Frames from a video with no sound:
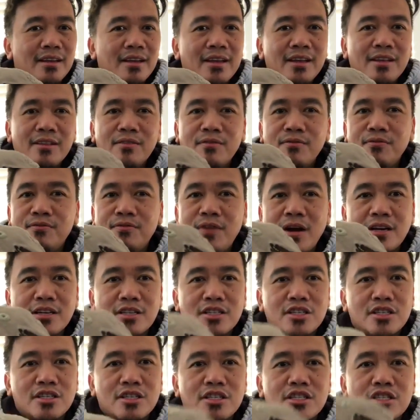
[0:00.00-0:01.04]
it
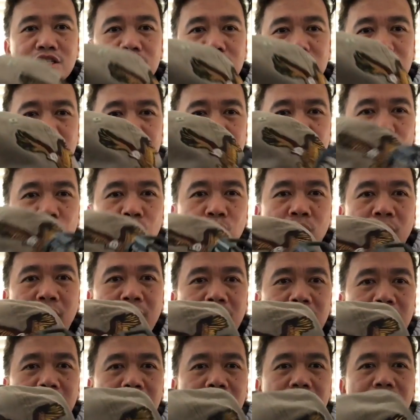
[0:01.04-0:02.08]
functions
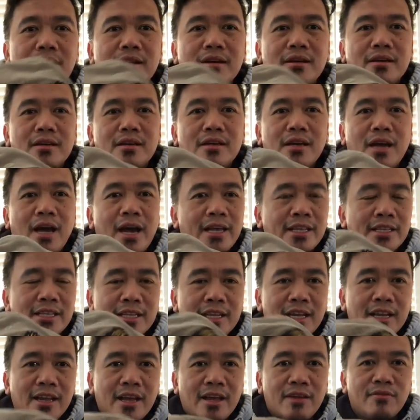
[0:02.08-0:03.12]
well. I did
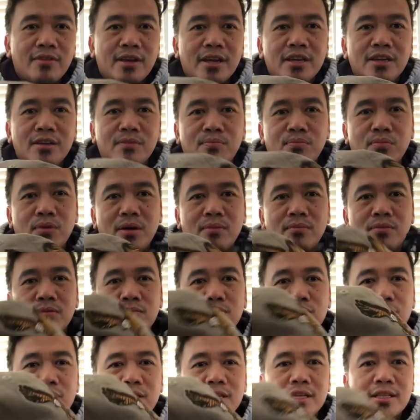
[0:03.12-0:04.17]
not have any
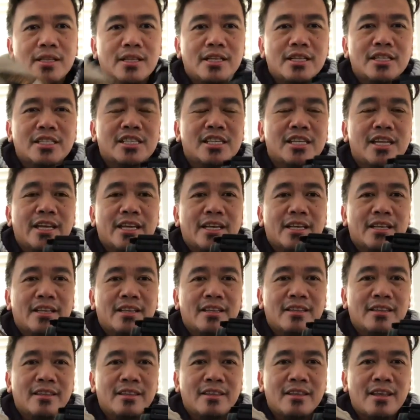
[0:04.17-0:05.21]
problem with it. It's like
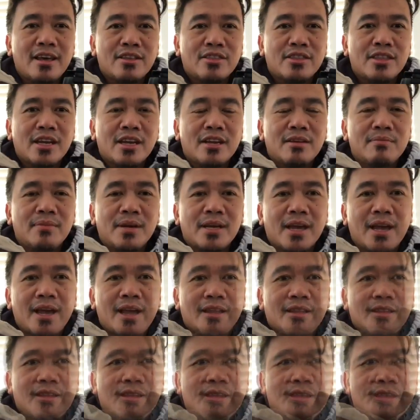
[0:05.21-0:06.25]
nothing on my
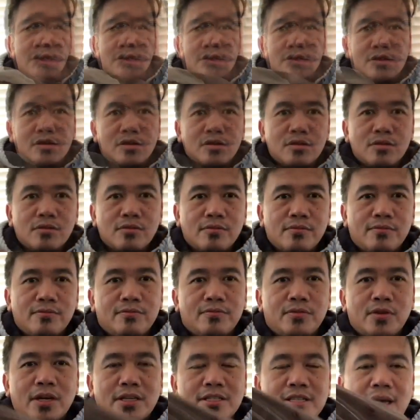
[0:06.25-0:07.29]
hat. So
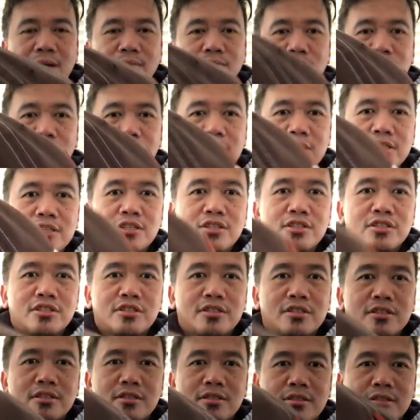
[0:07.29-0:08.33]
for example, this
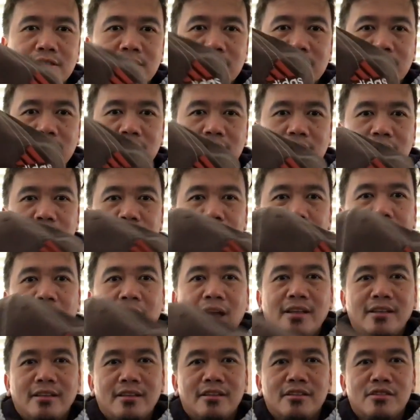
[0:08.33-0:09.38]
is your
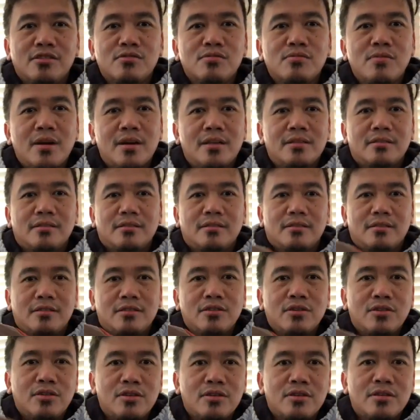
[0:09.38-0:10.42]
hat that you want
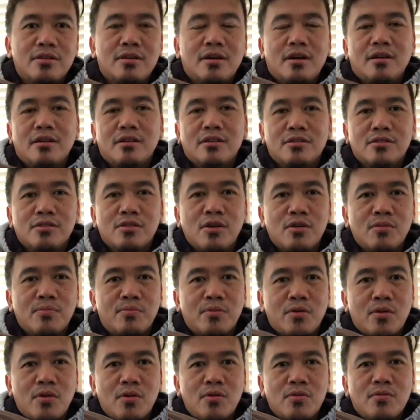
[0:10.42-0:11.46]
your
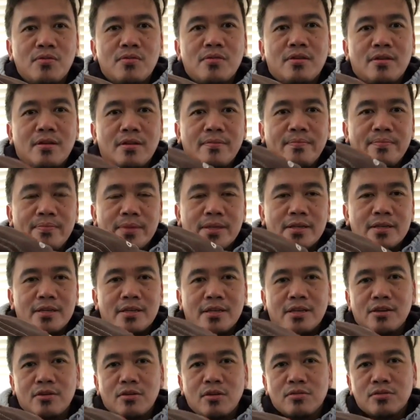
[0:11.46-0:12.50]
GoPro
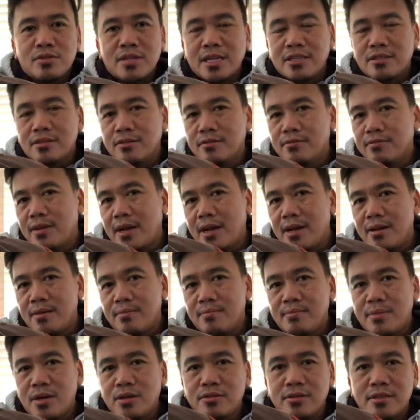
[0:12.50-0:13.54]
Hero Session
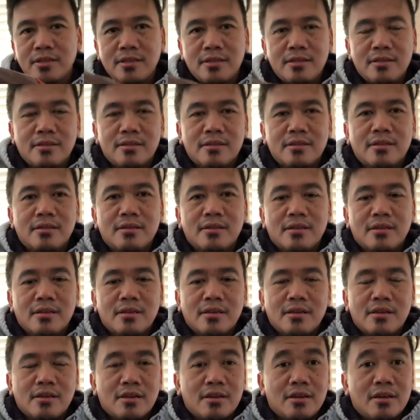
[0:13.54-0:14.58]
5 mounted.
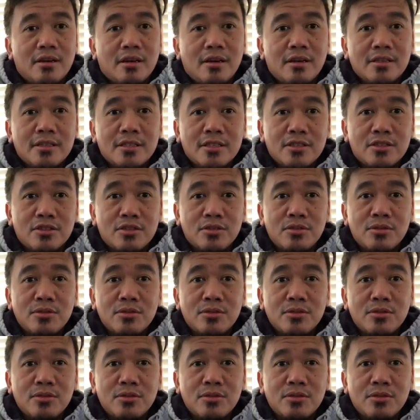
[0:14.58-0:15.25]
All you need to